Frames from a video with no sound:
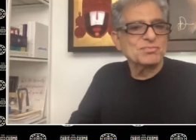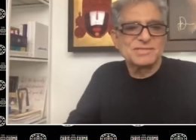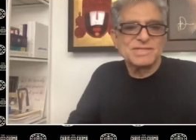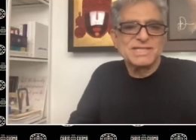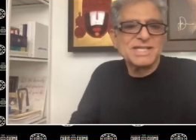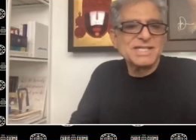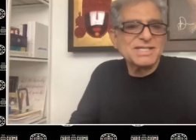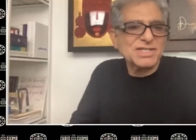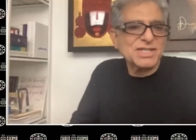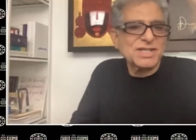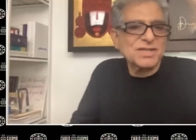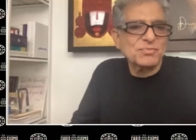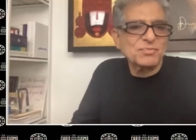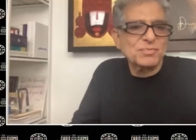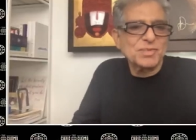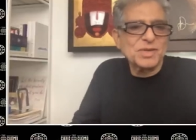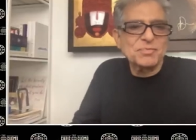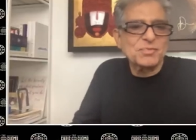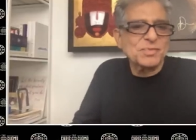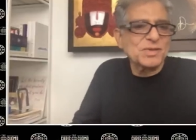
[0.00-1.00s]
teaching
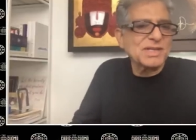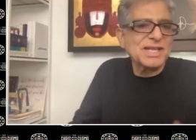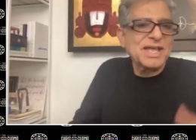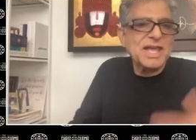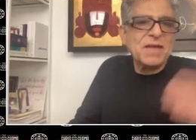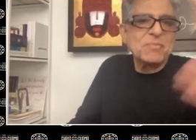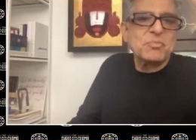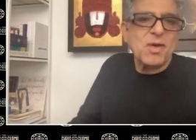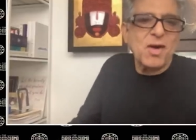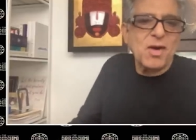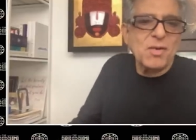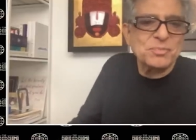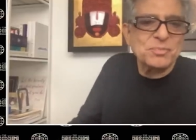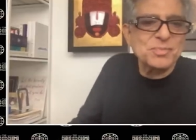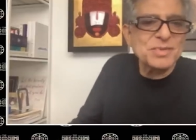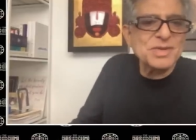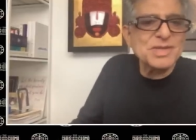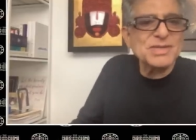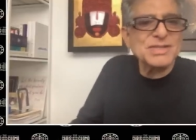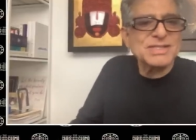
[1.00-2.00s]
people hip-hop
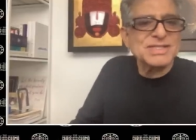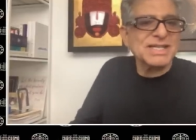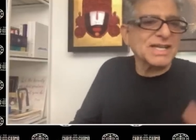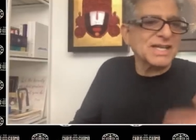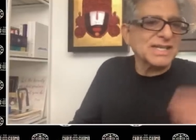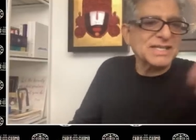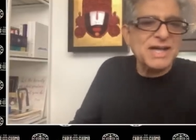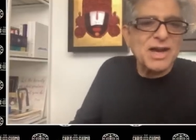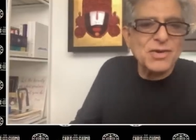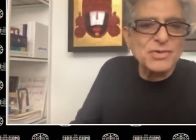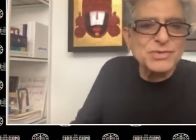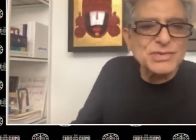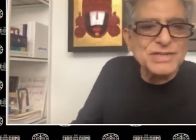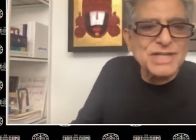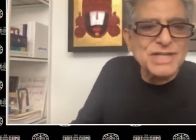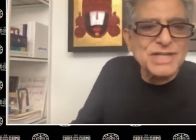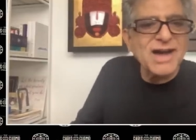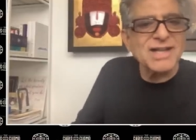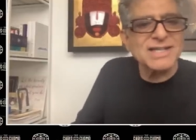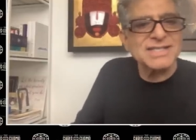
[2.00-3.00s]
music and how to
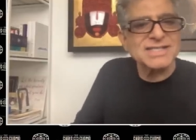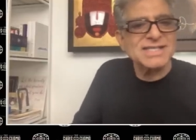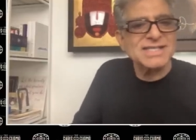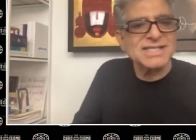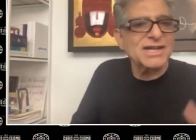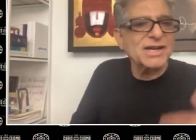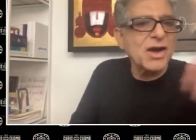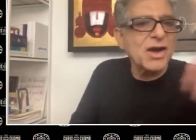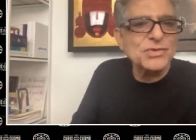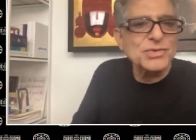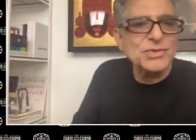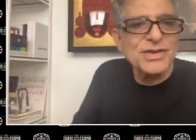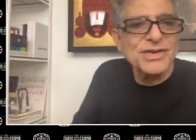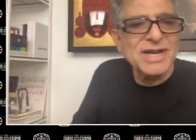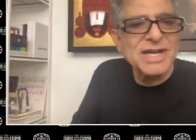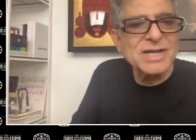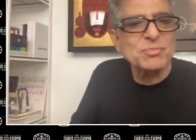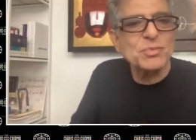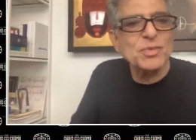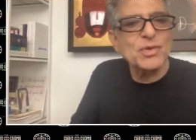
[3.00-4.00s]
dance and how to
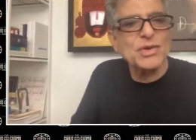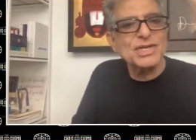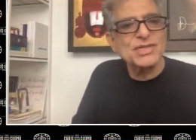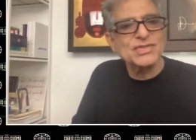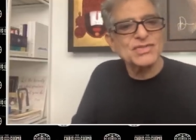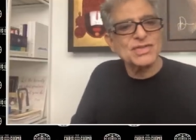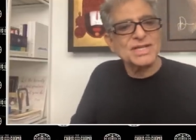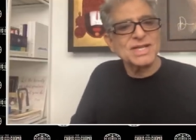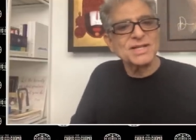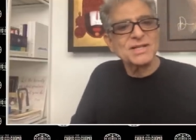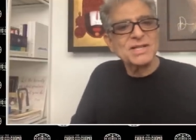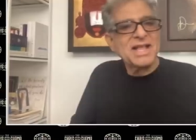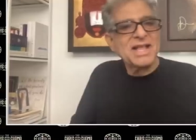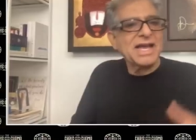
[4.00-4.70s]
create poetry